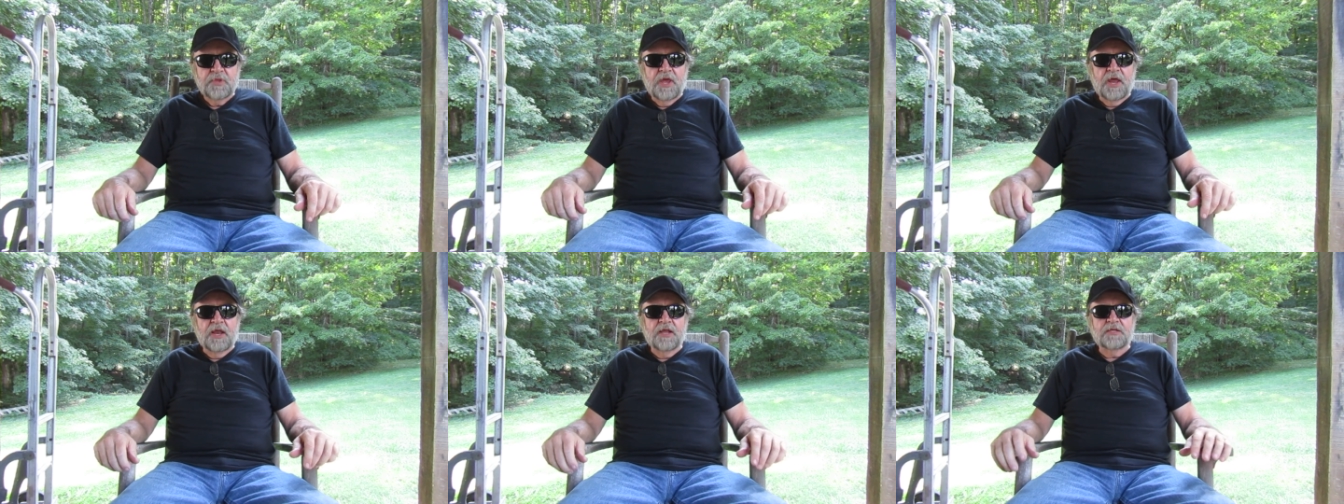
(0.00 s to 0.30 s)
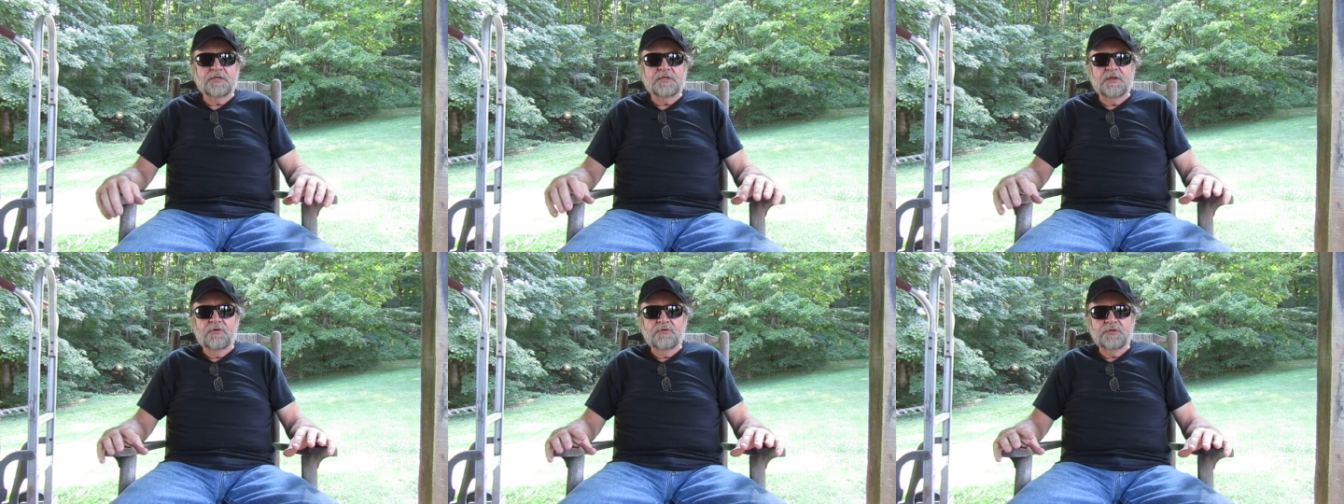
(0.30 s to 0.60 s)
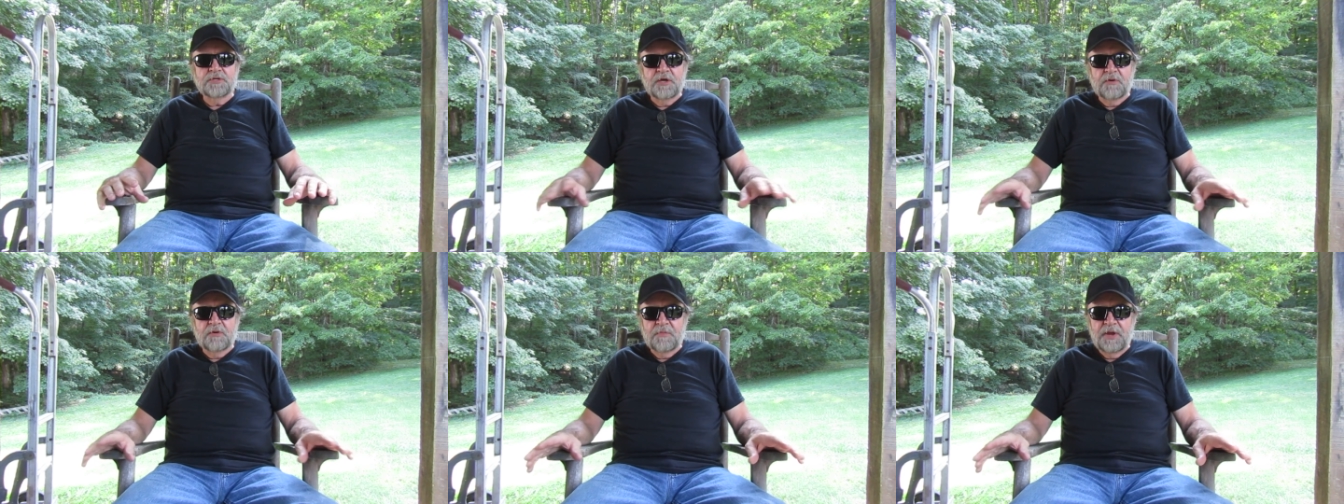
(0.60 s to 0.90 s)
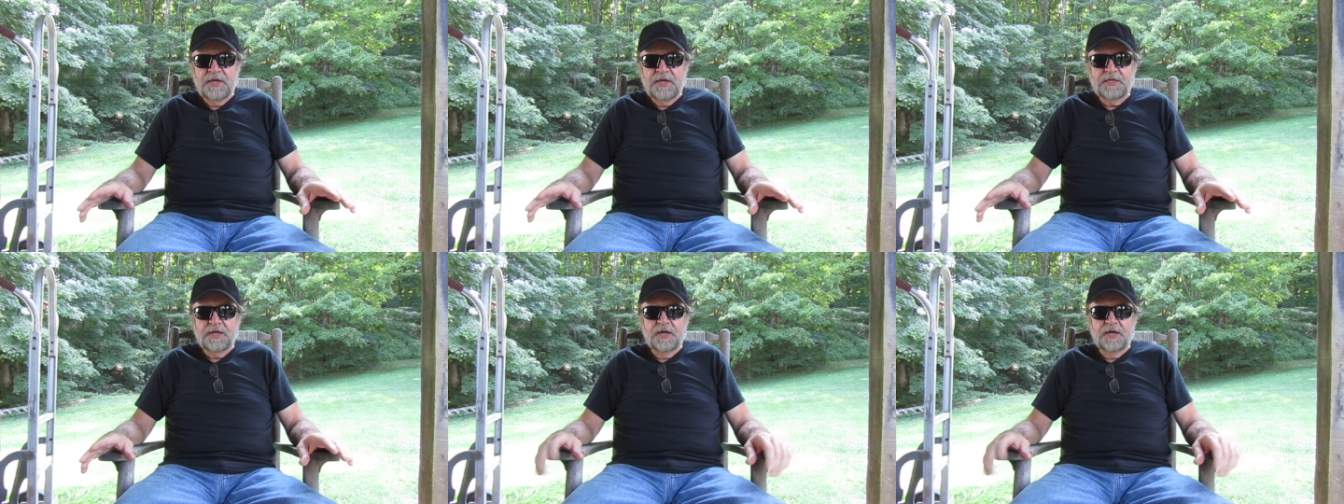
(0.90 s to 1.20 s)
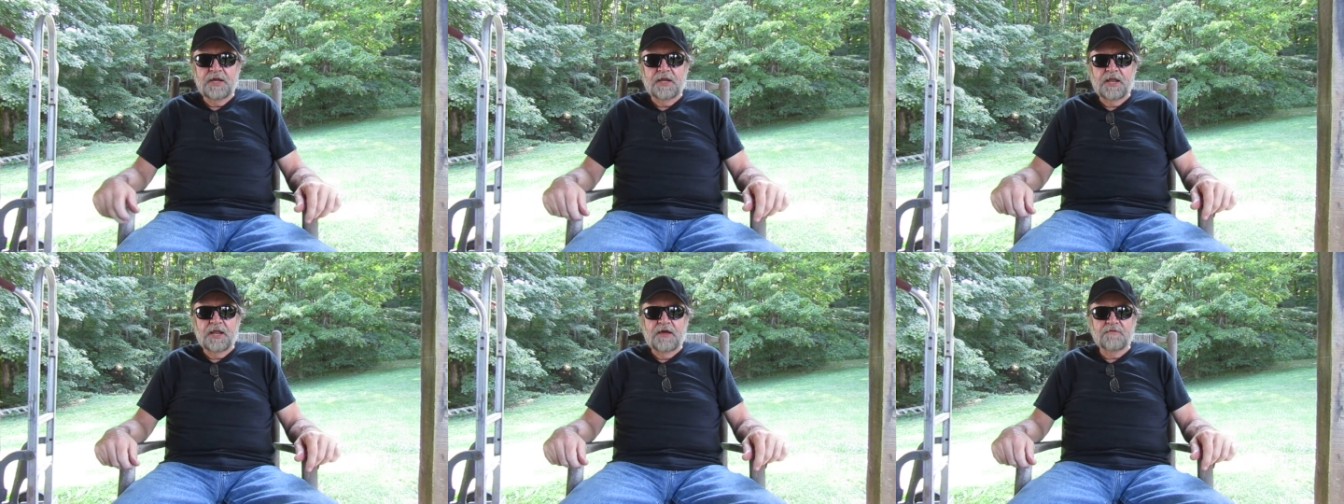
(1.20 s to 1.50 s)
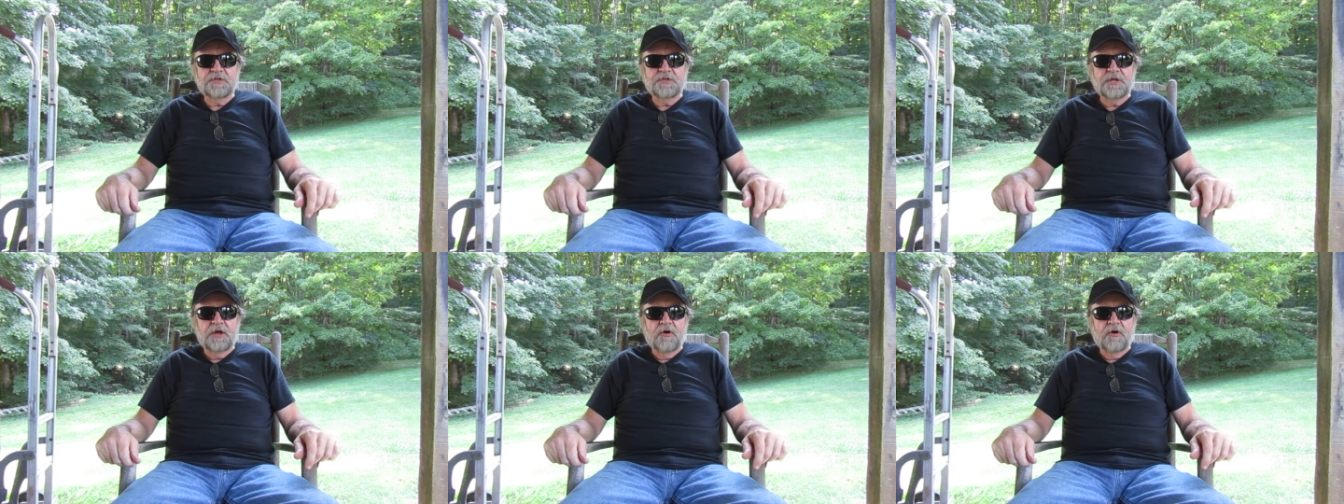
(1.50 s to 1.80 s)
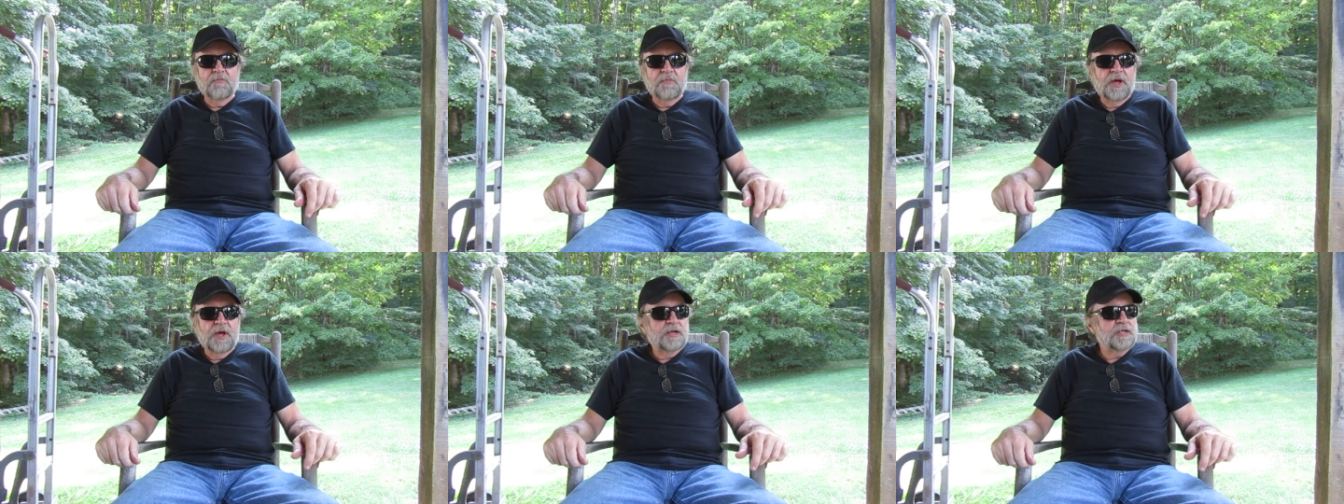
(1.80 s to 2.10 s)
and as long as I maintain that lifestyle,
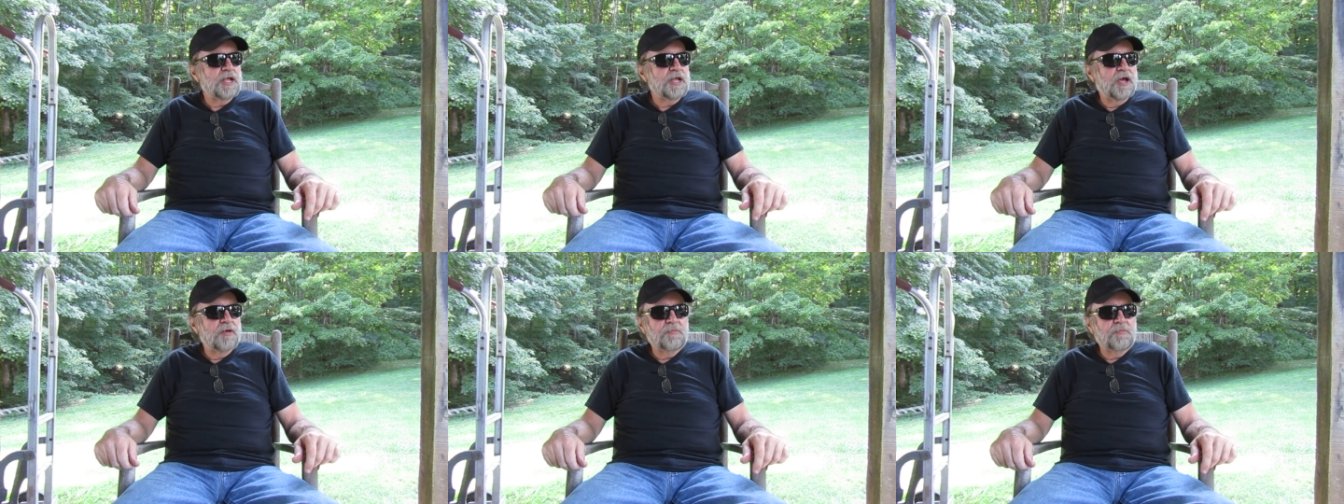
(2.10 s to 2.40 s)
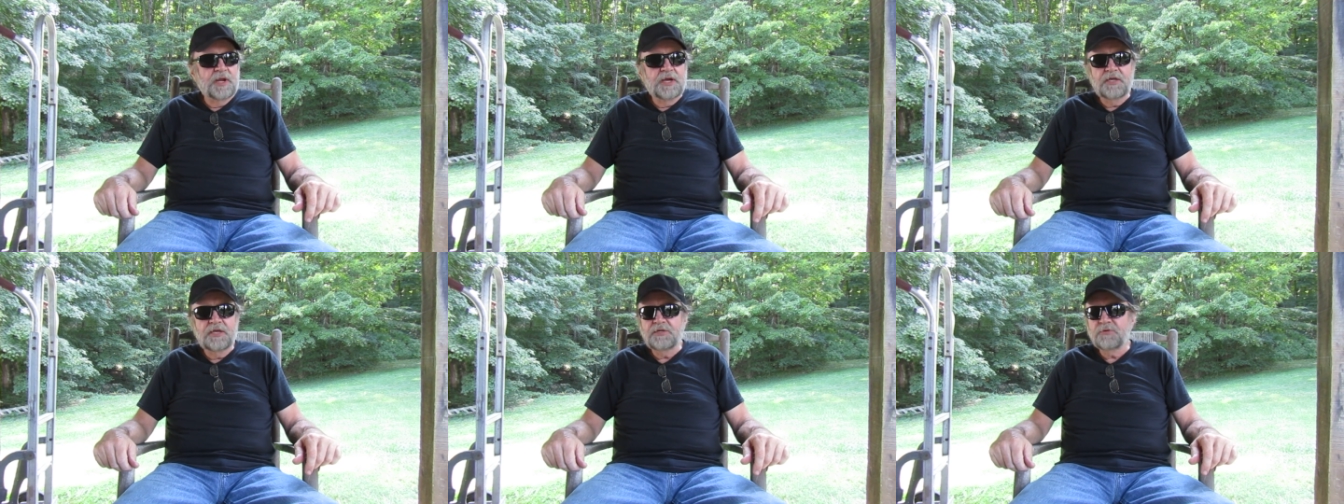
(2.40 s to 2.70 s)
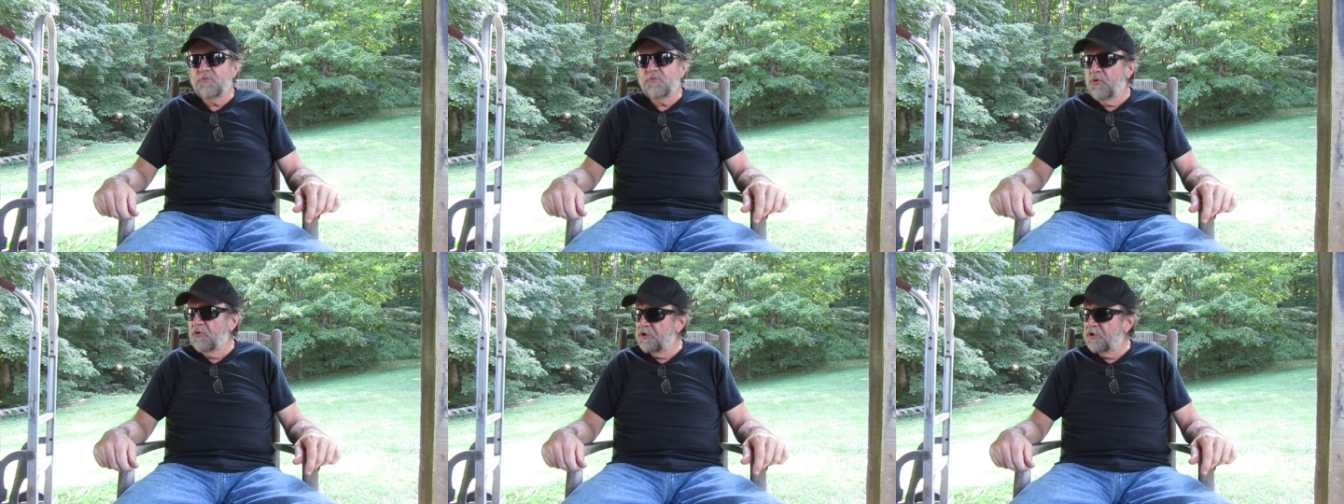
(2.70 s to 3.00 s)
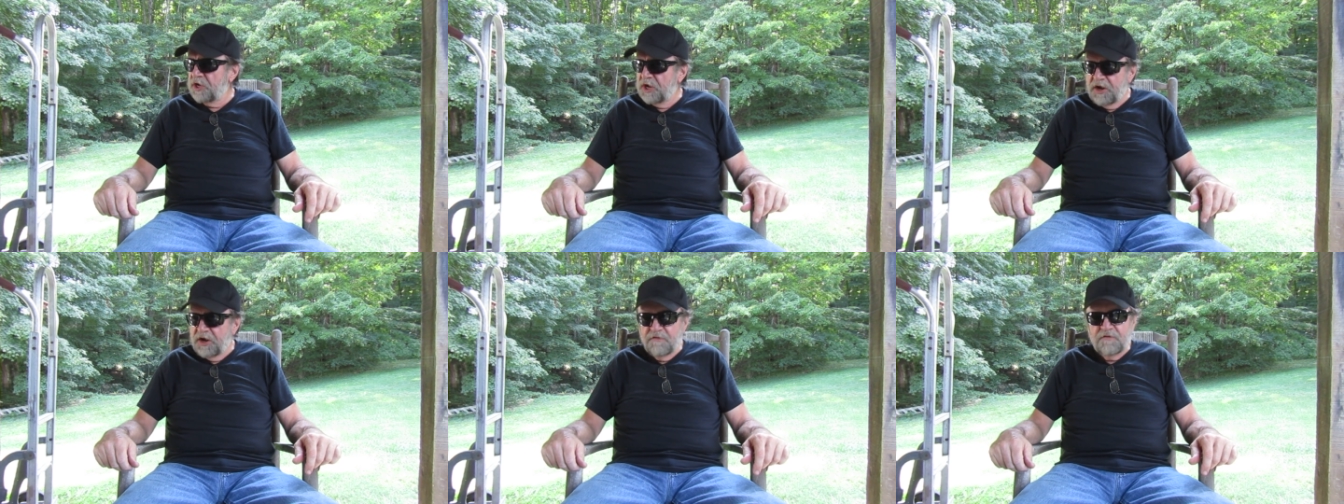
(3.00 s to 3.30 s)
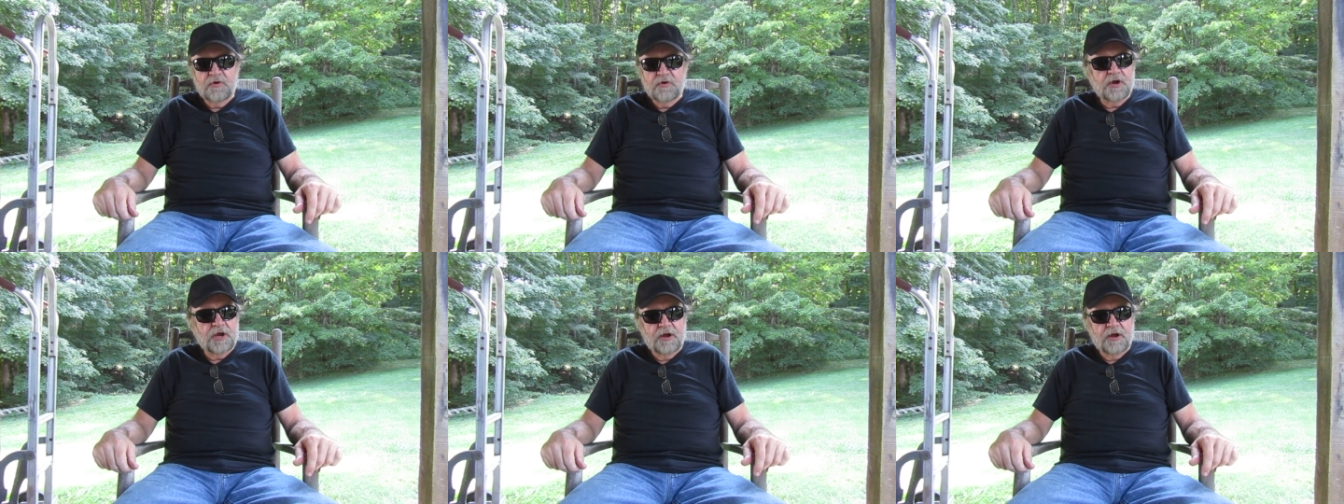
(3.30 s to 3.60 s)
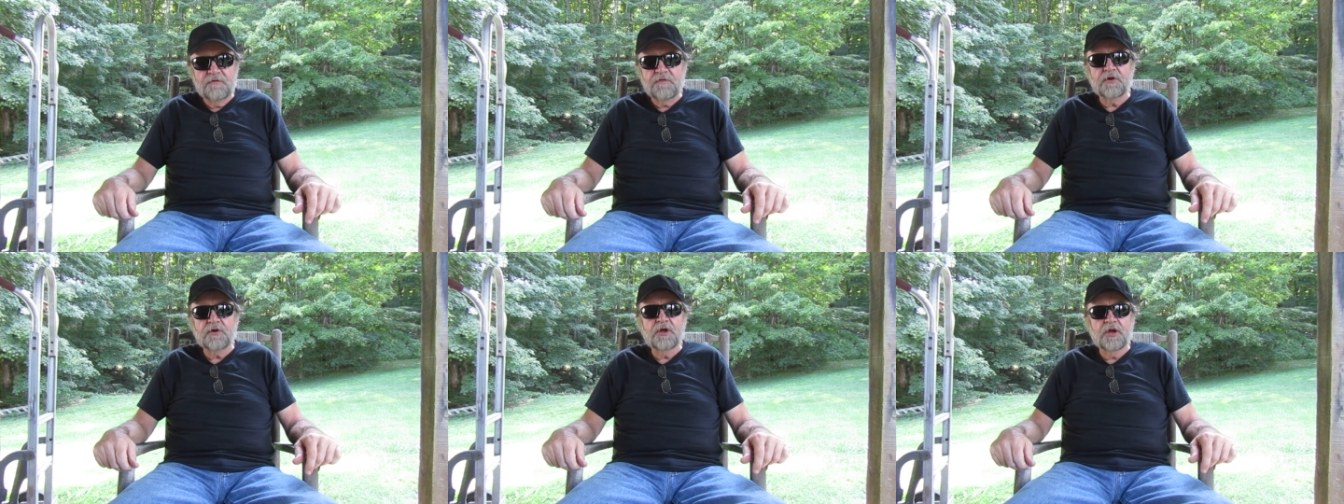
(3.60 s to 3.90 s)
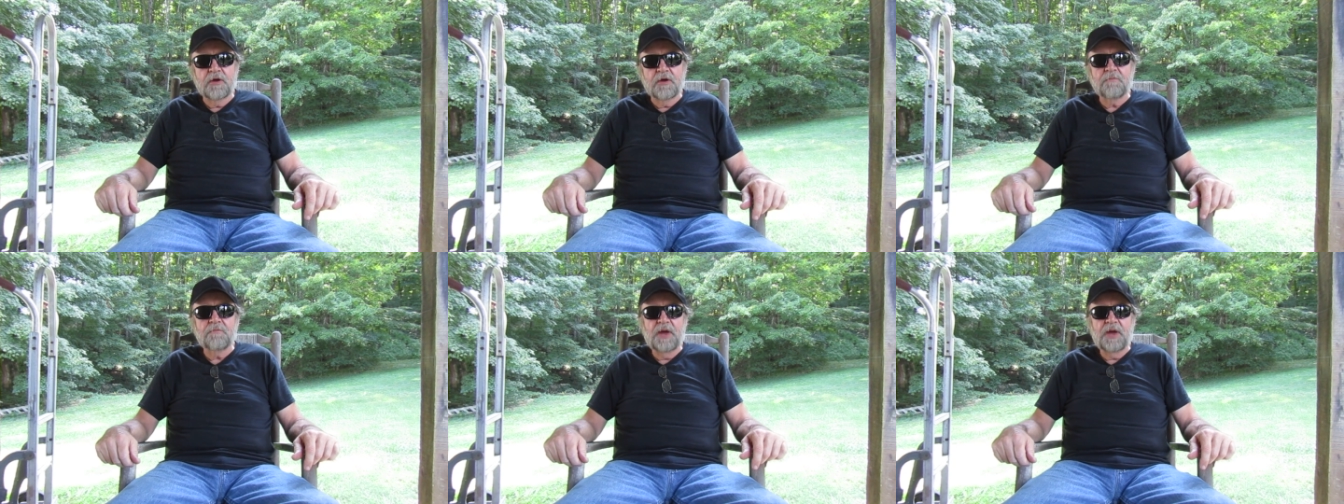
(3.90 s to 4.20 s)
my diabetes will never ever
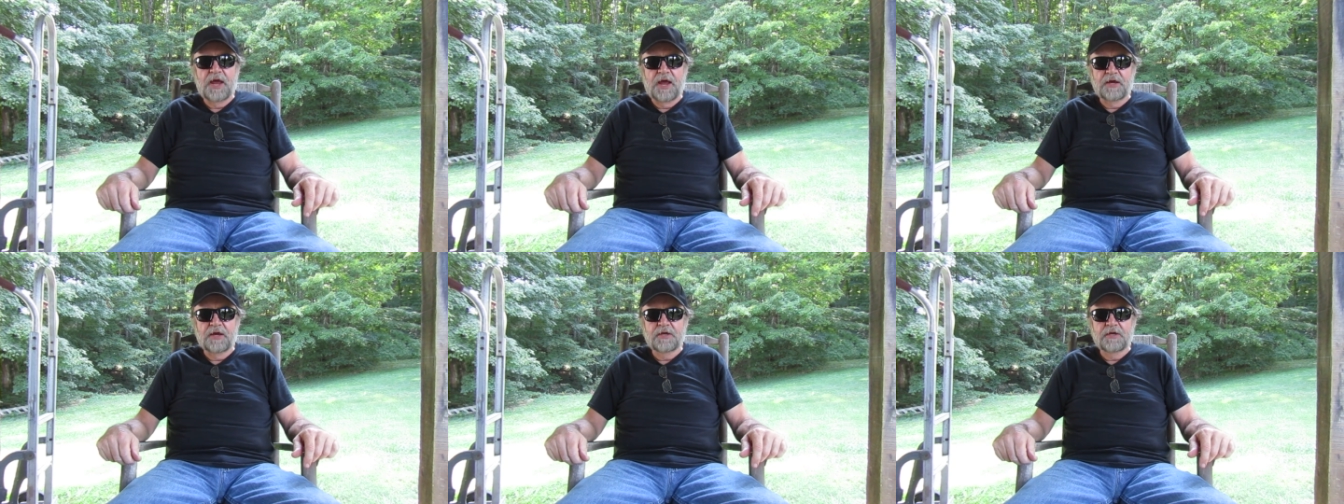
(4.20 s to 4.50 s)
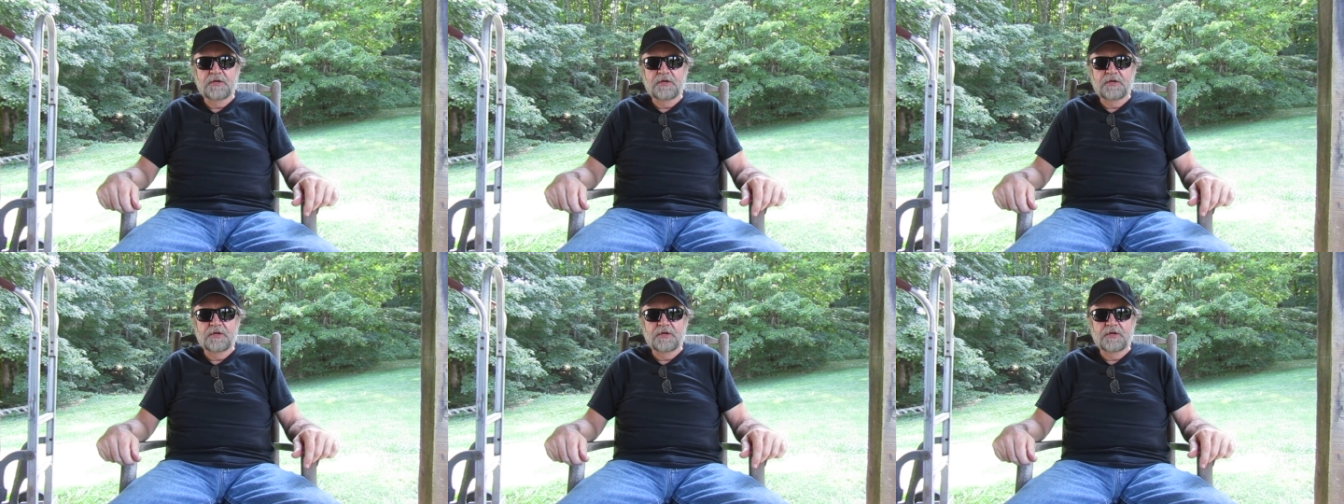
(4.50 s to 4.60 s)
come back.